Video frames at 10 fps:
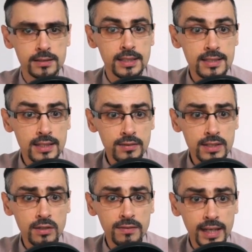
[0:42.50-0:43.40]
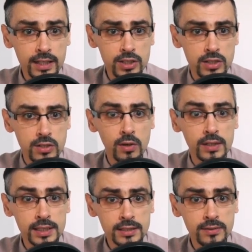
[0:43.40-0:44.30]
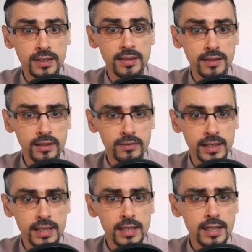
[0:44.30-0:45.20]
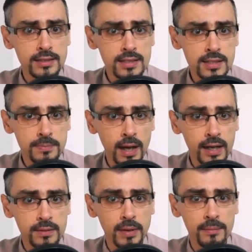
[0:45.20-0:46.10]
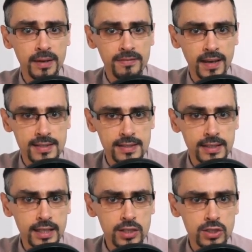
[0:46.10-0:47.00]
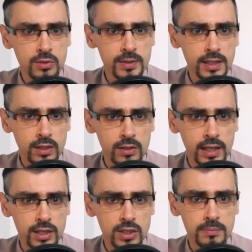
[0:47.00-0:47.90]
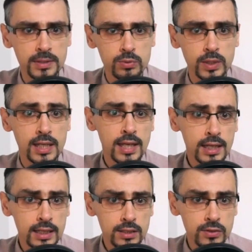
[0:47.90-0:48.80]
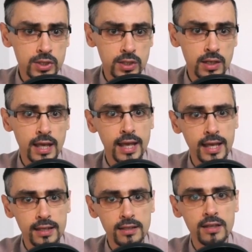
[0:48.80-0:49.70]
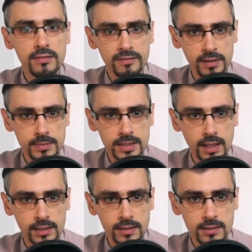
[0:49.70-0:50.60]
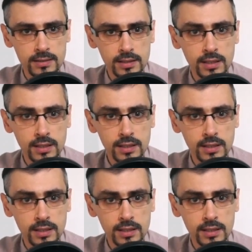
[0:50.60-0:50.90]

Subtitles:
The series of lectures on literary theory is inspired by my fascination with the connection between literature and film studies.